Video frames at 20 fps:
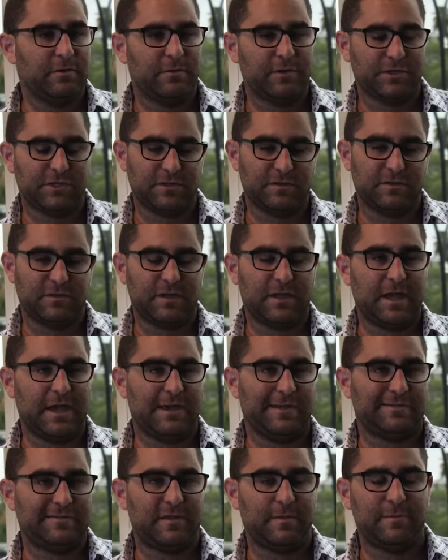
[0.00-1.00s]
which is the
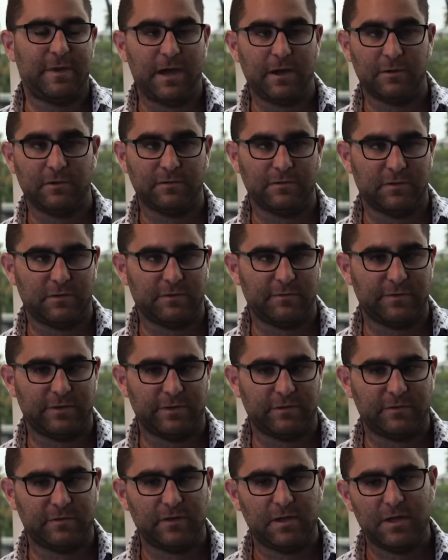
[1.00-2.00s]
gas that powers all of
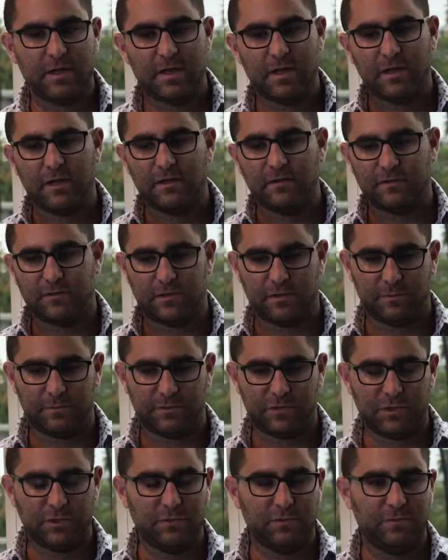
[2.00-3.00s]
this. So there are
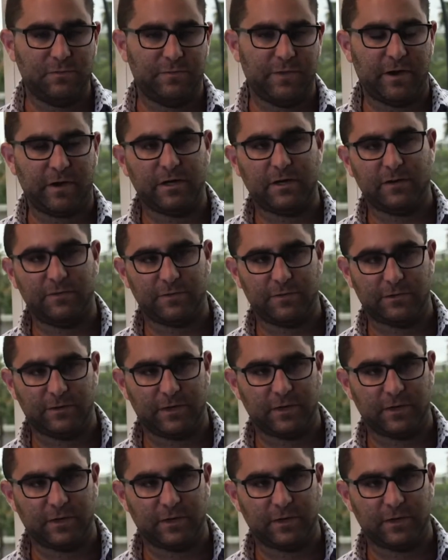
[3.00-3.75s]
two very different